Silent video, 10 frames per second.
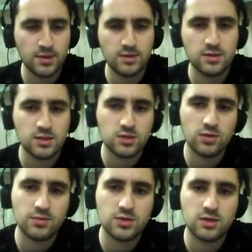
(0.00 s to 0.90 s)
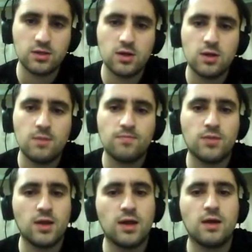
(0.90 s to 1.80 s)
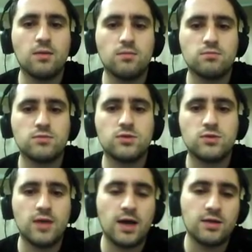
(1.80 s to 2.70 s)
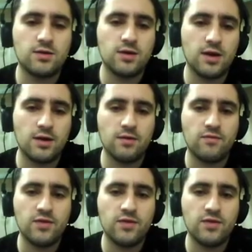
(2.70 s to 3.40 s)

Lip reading: the description to the other